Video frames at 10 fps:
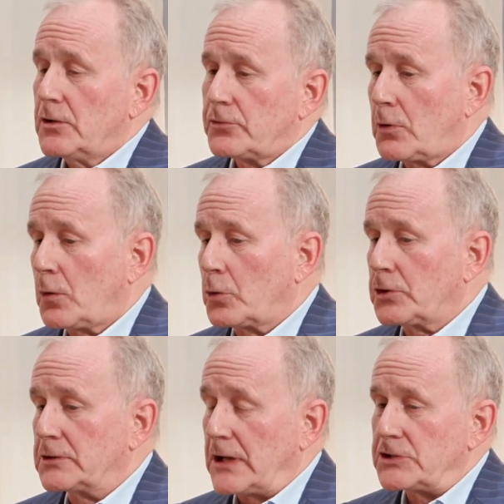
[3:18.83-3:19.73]
through our
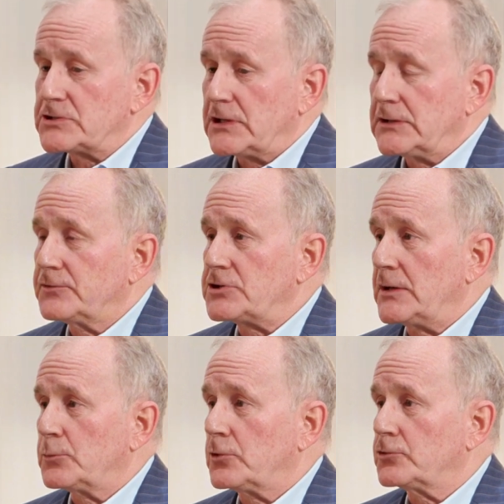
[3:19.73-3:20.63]
work in legislative
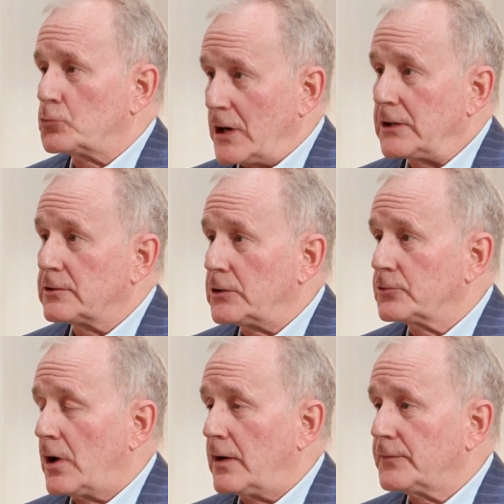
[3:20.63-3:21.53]
chambers and
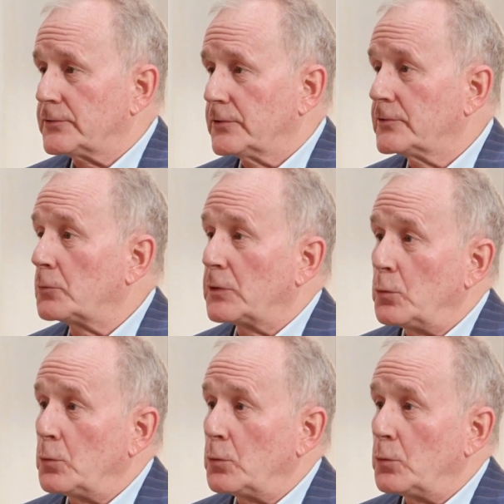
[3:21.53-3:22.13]
regulators' offices than